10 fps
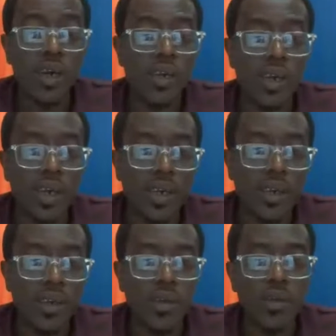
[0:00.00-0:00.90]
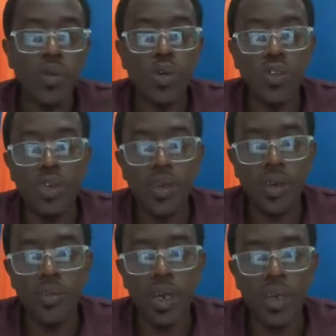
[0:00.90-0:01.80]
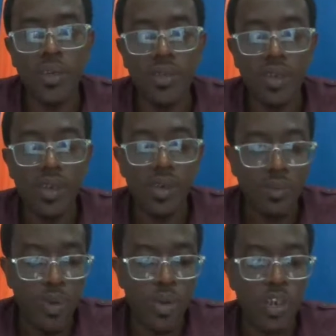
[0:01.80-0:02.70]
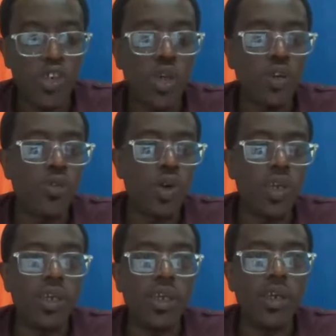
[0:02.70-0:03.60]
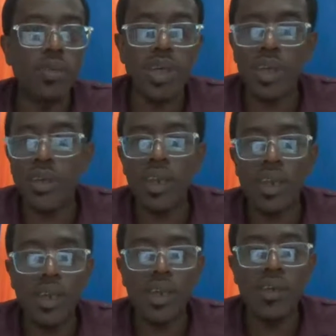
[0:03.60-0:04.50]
again was their demise, but they should have won that game easily